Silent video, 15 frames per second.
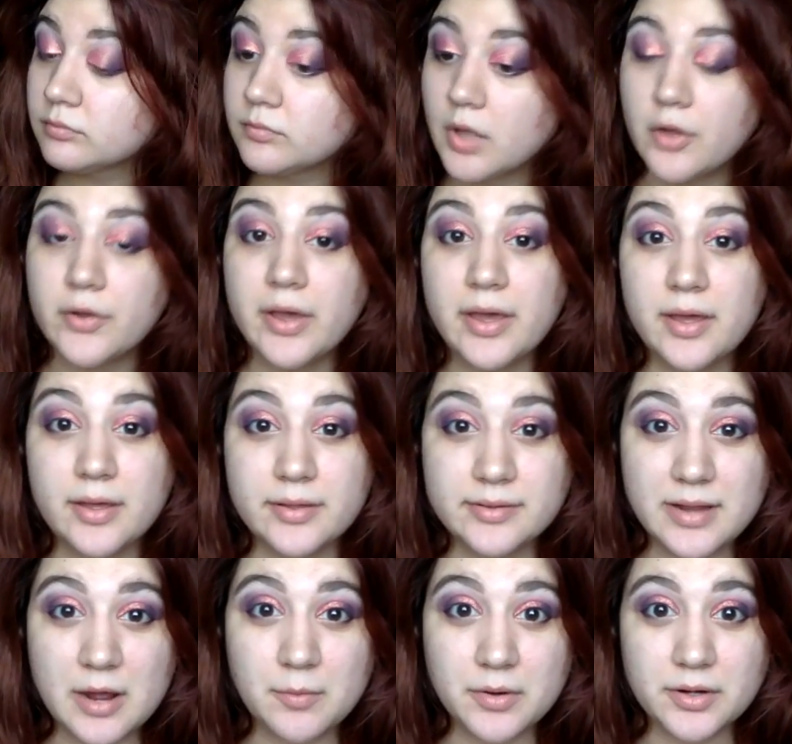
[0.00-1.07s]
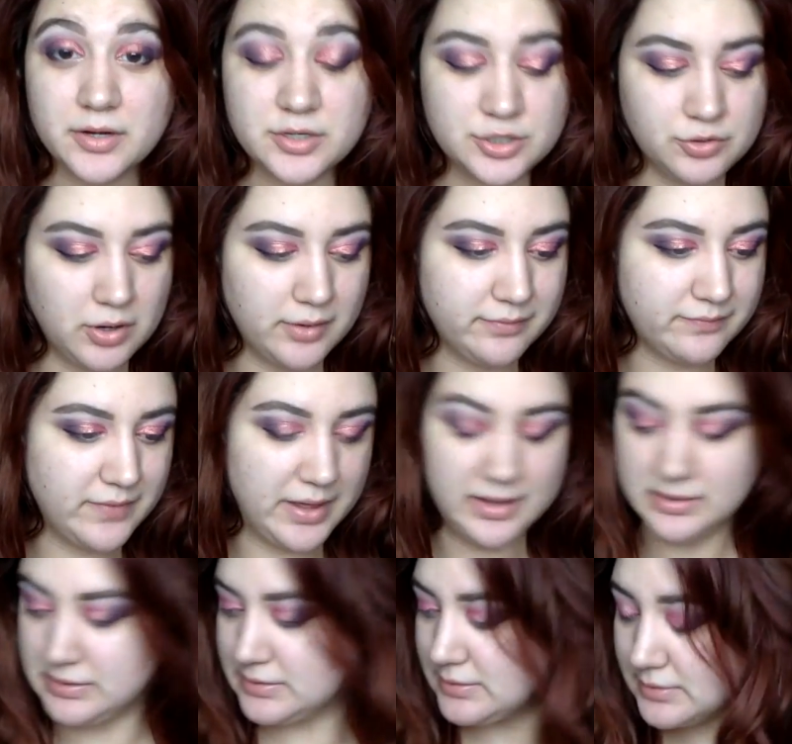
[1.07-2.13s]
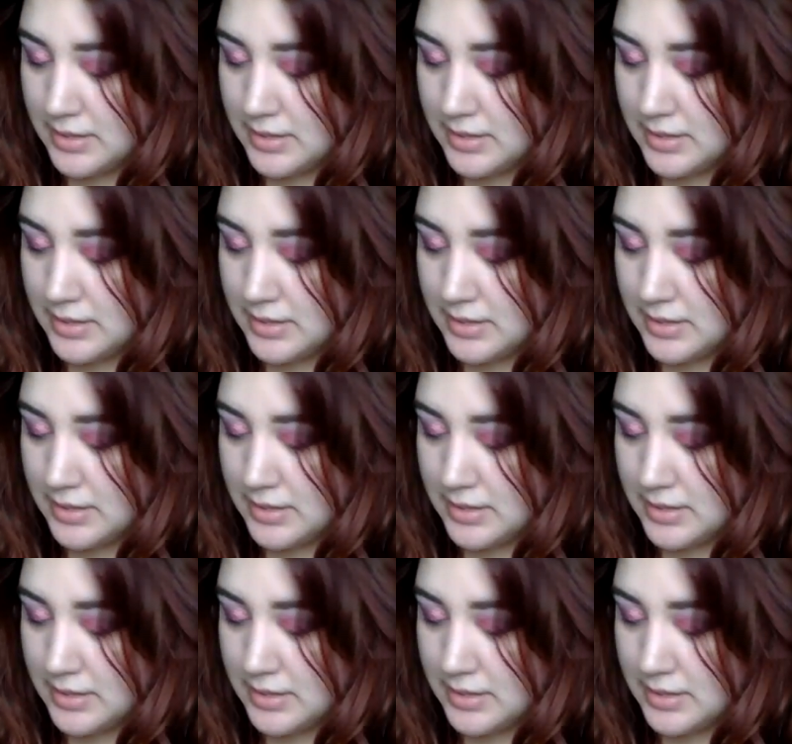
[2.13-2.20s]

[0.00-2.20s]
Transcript: Okay, and now we're gonna do our face.